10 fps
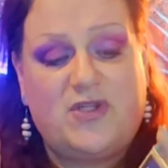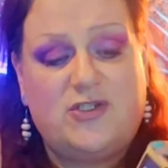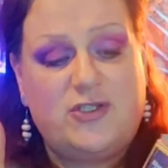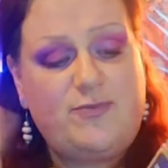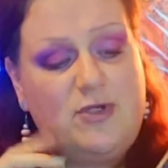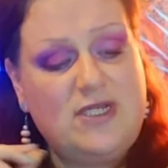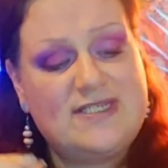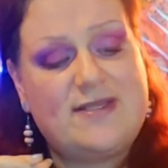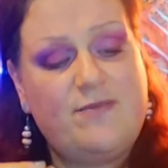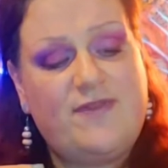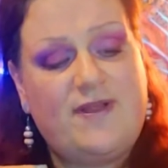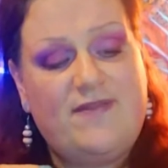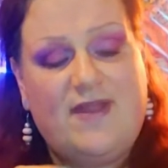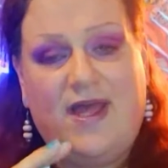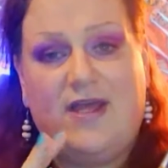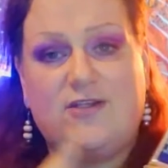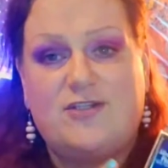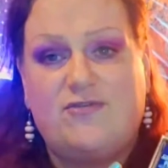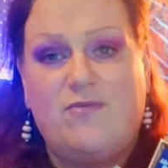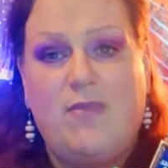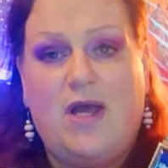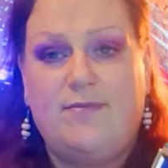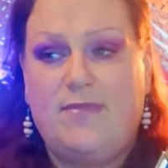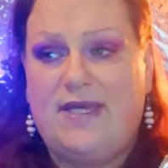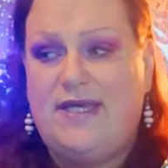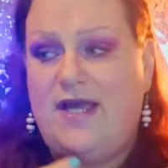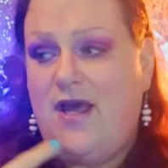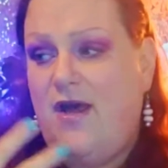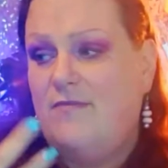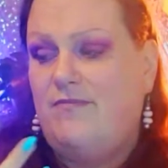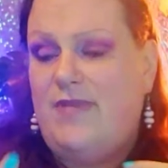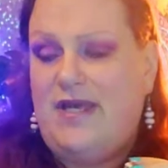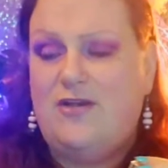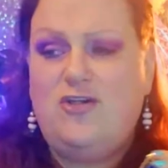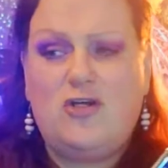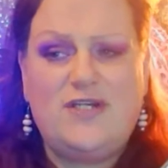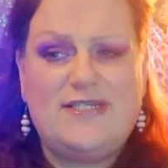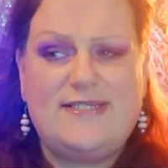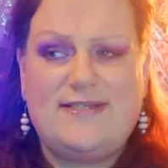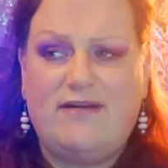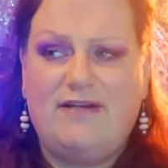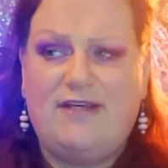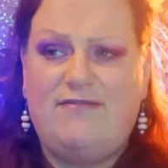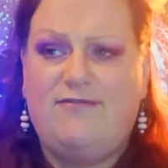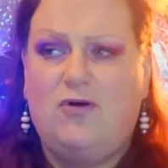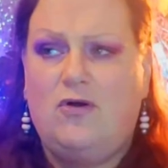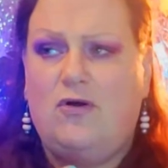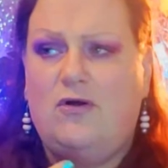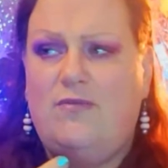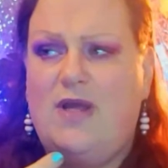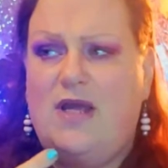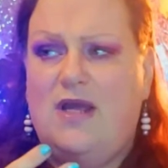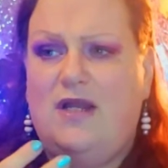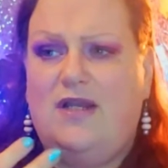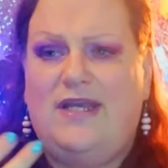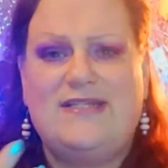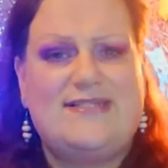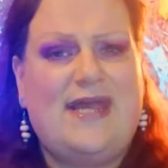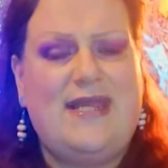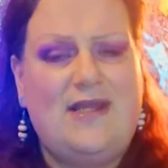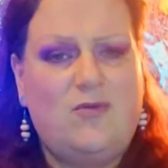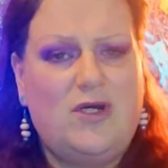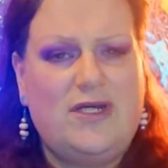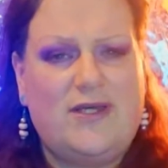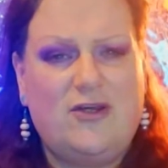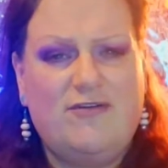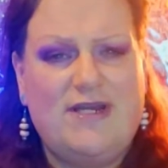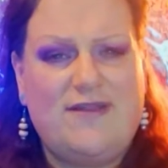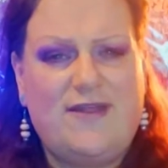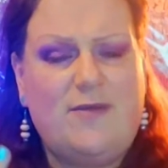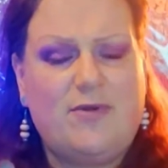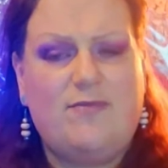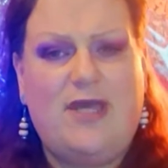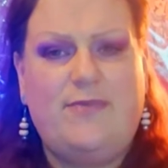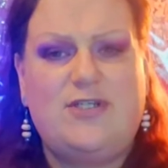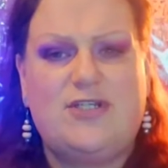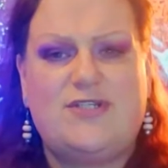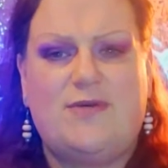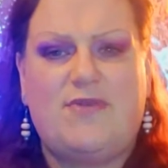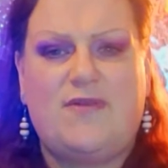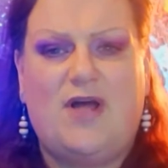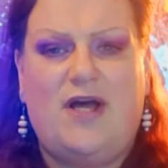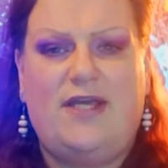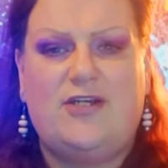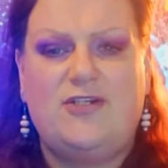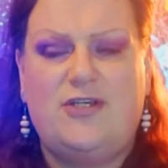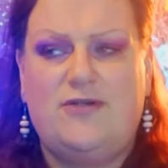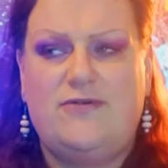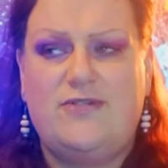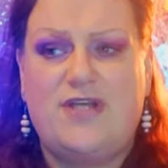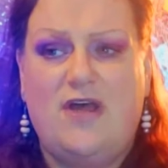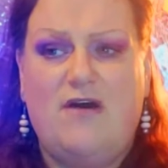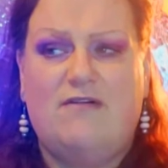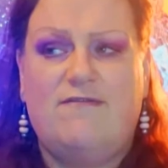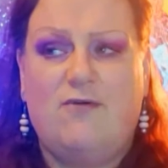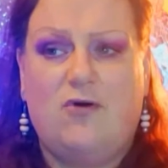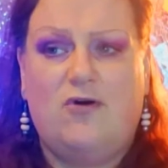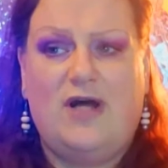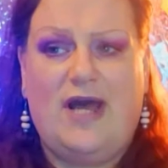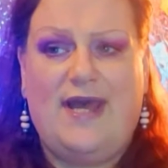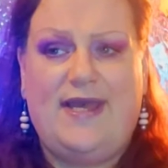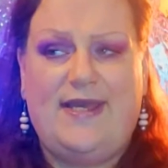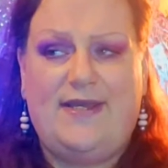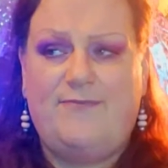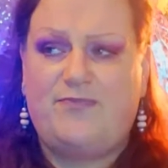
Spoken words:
just putting something in there to remind me, not necessarily for like a daily working or anything, but maybe just something that I can use for a